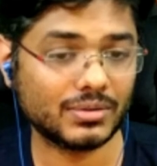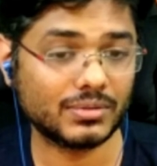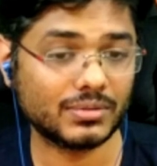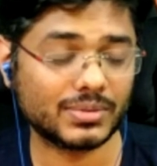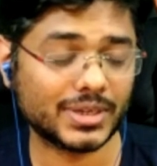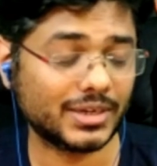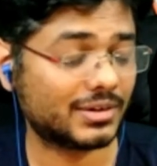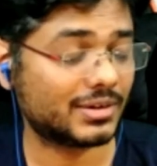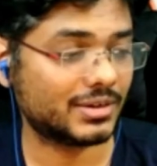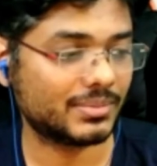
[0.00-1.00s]
how
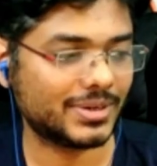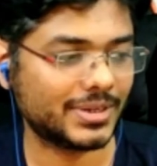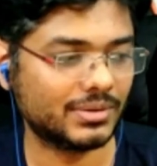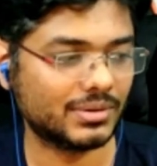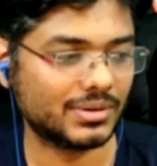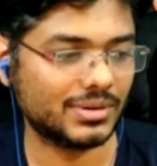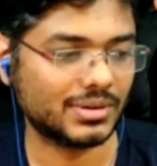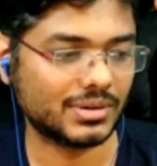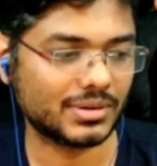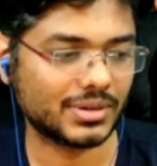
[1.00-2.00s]
incredibly
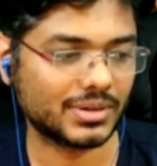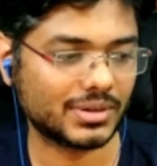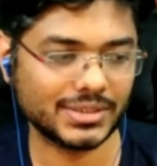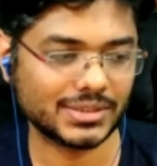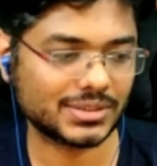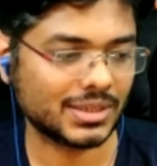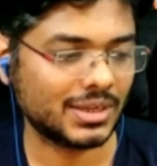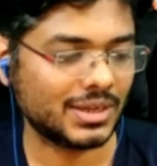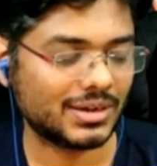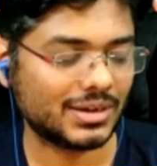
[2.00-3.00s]
good he
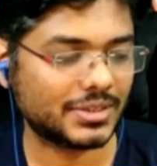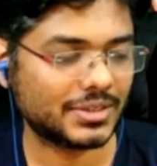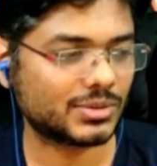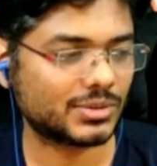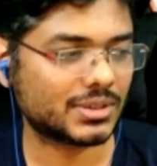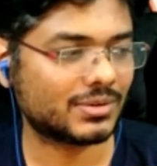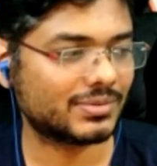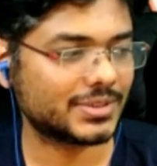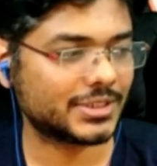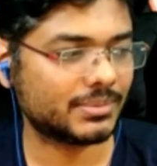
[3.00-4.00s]
is. This was a
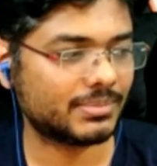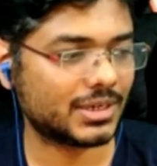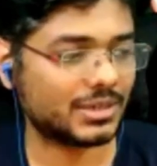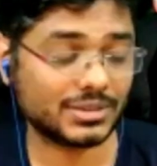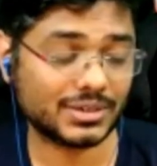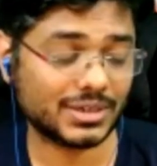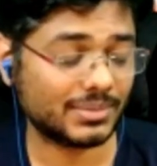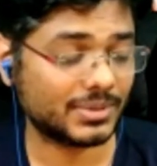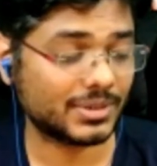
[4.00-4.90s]
conversation pattern that